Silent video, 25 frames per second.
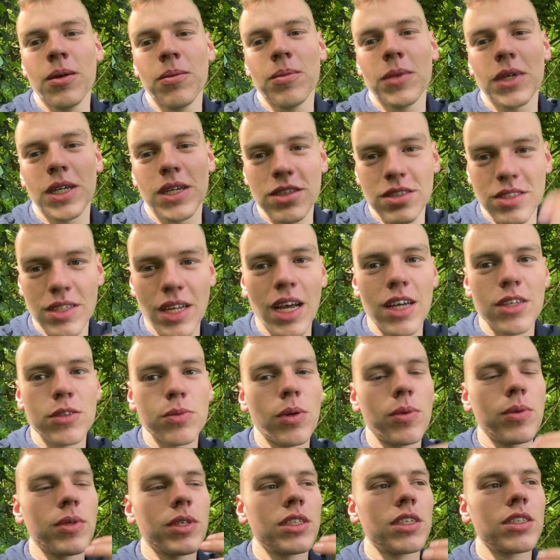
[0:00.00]
because that's
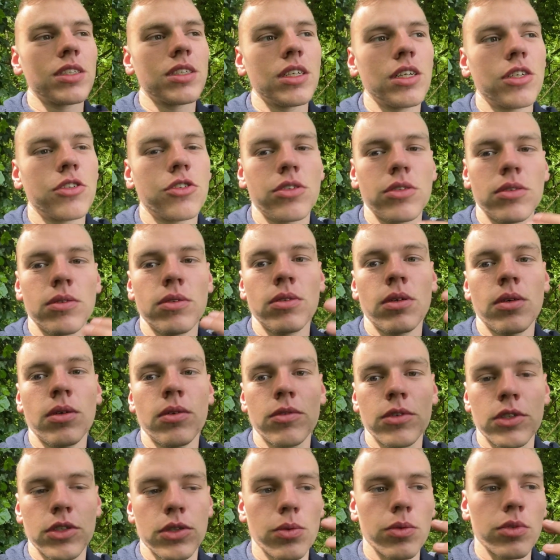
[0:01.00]
where we're going to see the true
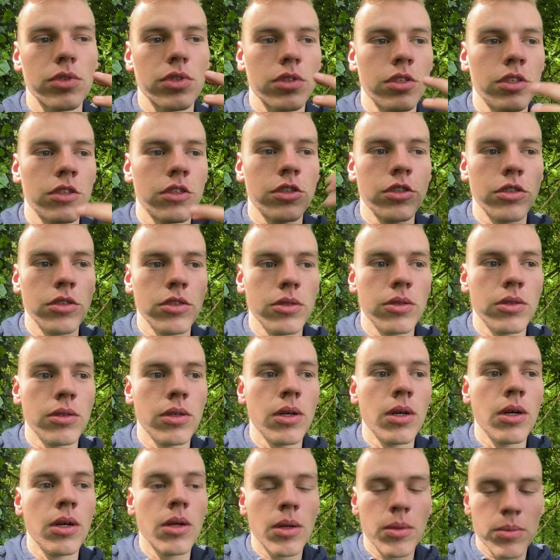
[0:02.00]
results and the true
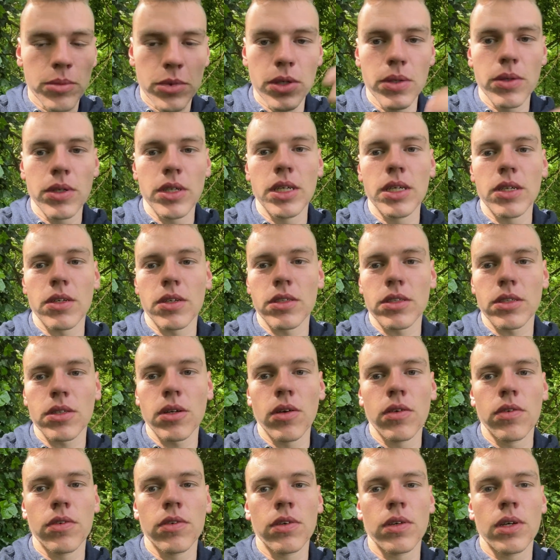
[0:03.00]
beauty in
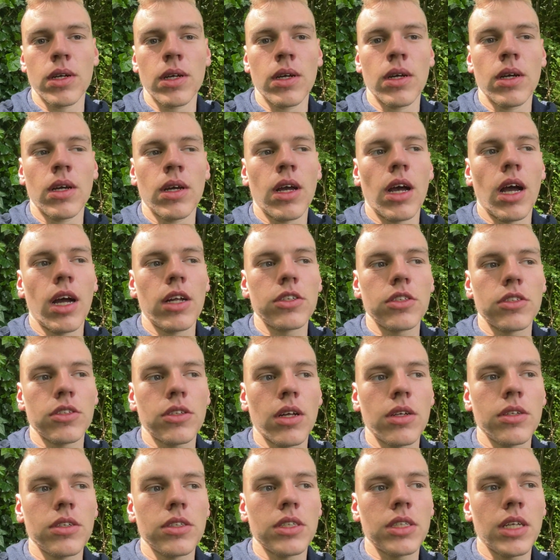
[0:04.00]
ourselves and just
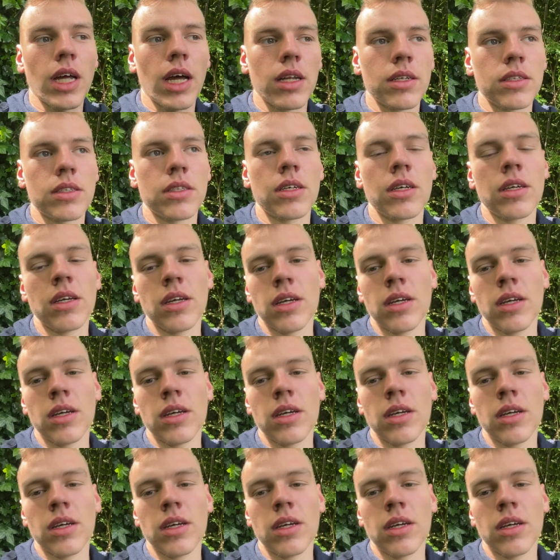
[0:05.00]
understand